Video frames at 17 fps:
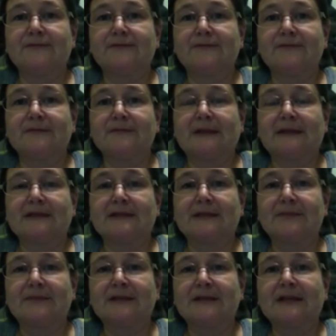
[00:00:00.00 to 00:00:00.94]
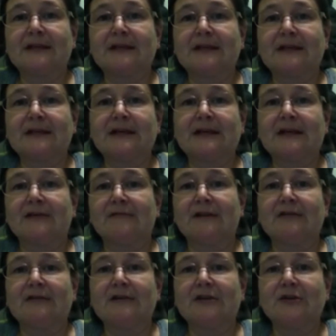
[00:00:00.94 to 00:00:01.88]
like something to kicking around
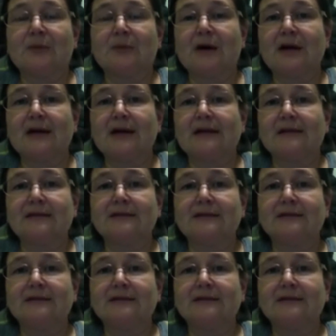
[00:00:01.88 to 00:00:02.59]
in your mind.